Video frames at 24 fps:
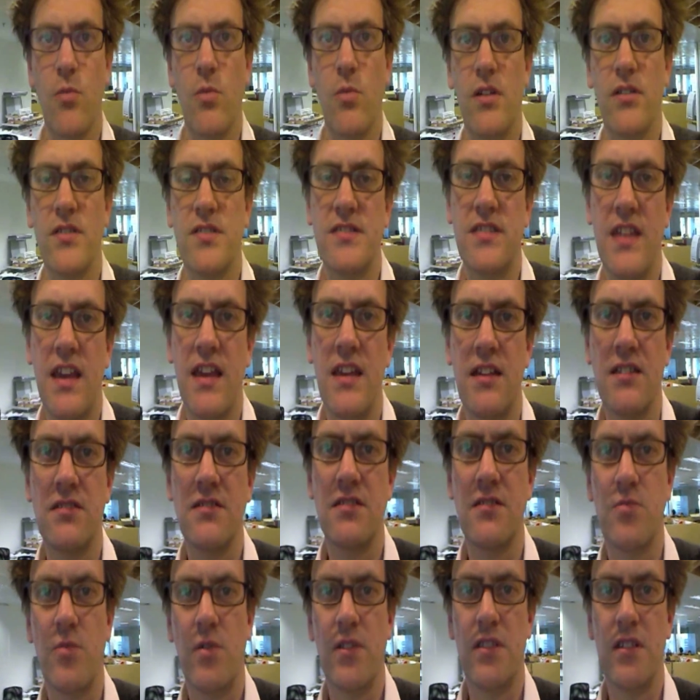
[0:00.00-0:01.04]
Well,
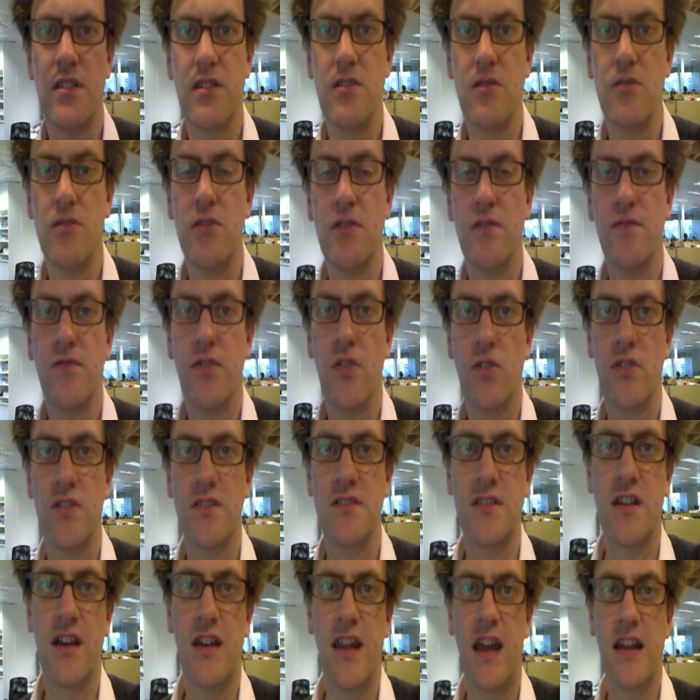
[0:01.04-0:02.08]
sales is one thing you could
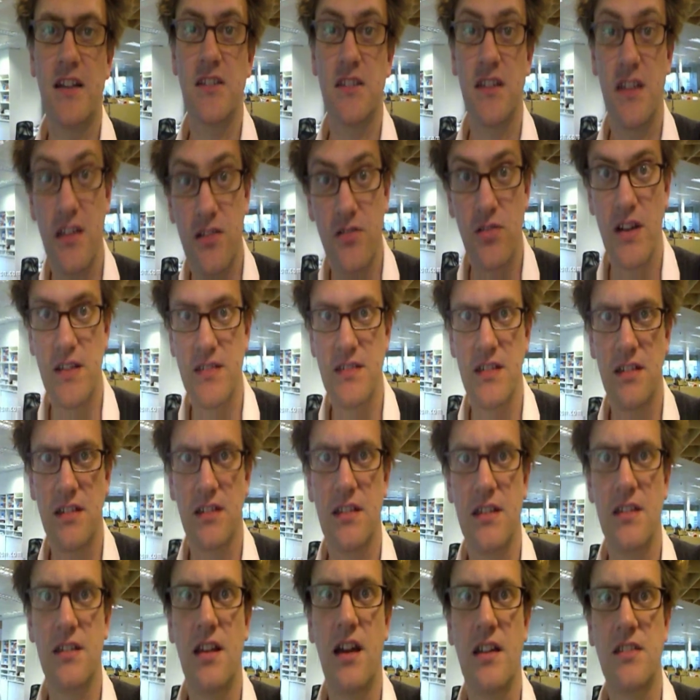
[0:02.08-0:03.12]
focus on, actually,
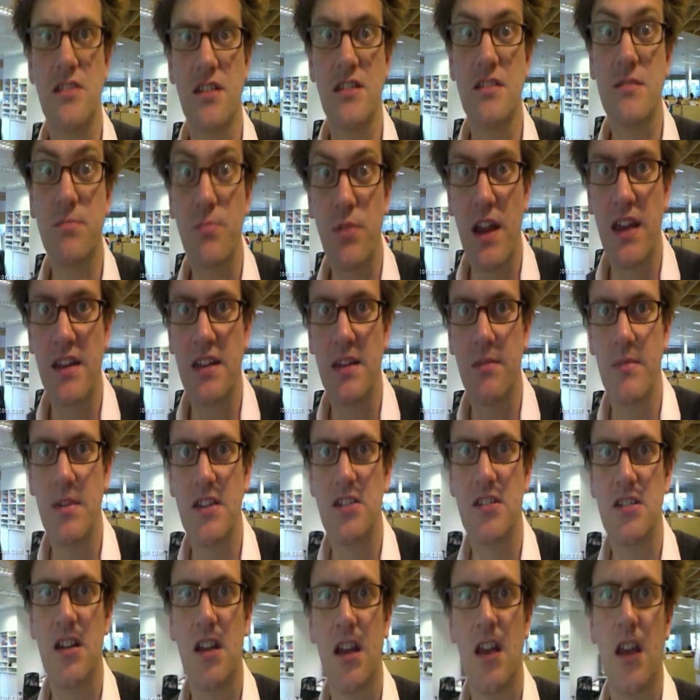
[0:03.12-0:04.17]
interestingly, not just brand
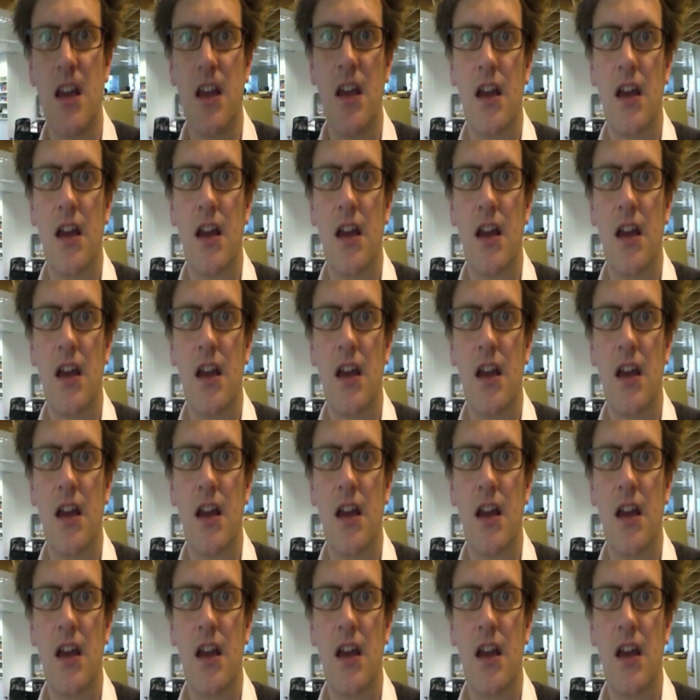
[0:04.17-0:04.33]
image.